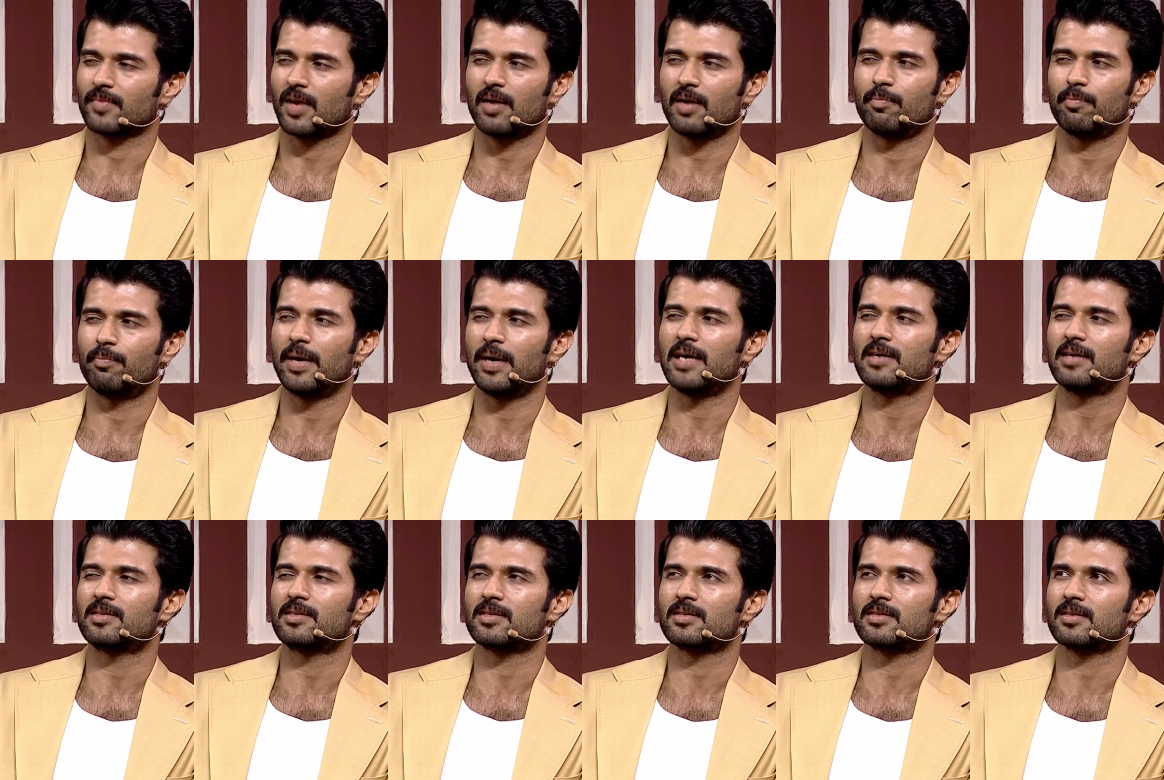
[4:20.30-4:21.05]
It
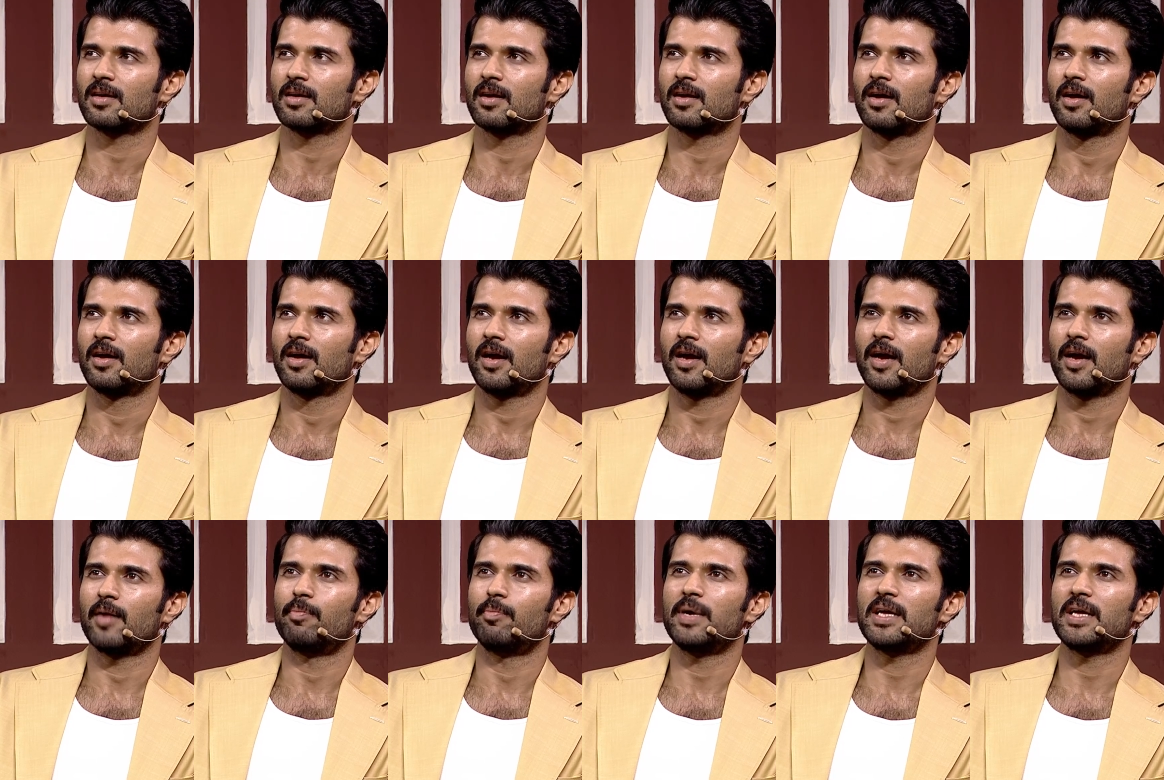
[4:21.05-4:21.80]
beats
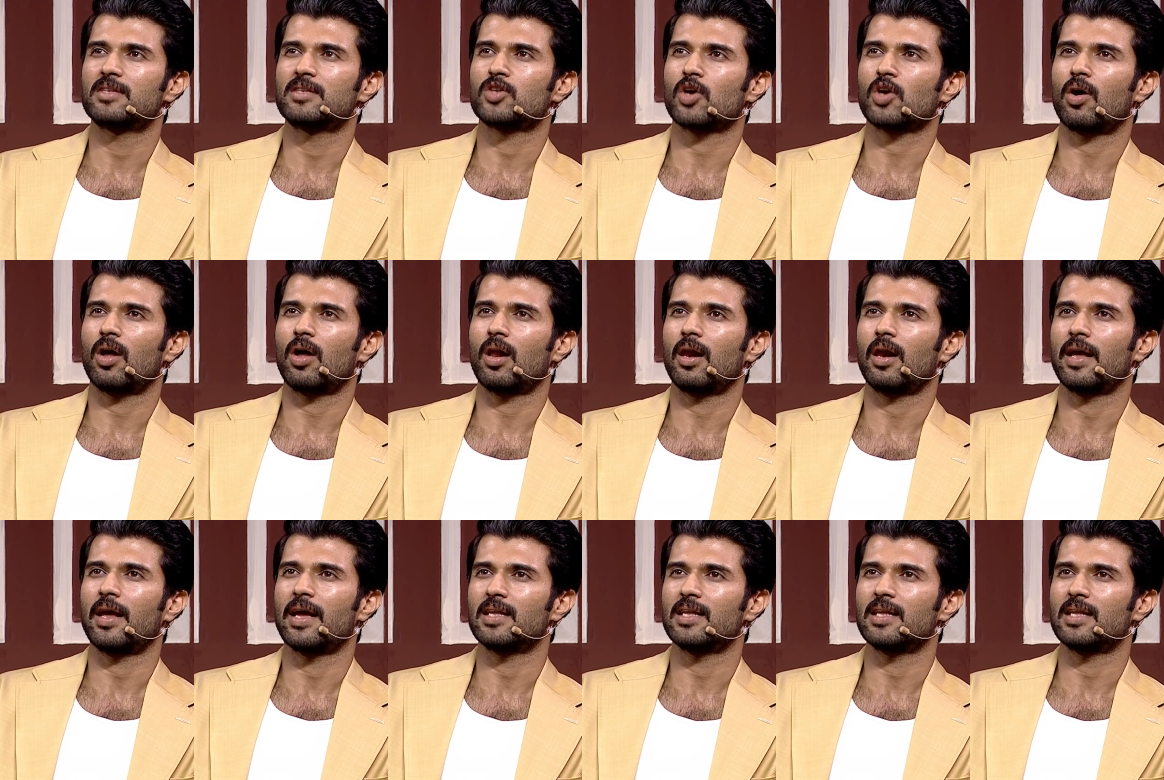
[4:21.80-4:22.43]
all hits